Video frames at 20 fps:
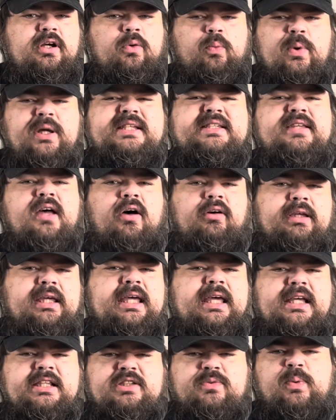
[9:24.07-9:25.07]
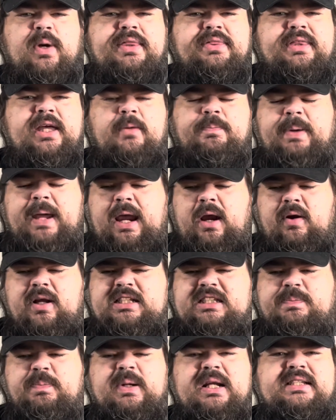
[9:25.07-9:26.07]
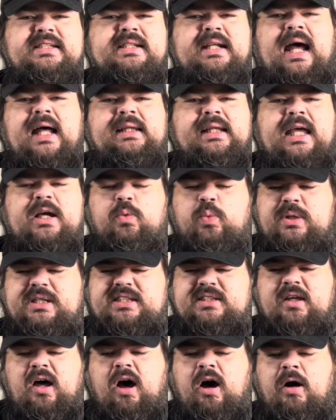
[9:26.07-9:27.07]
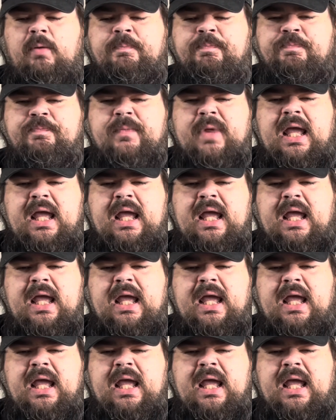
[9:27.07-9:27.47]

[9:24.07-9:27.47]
We saw kids with their parents, but it's not like we saw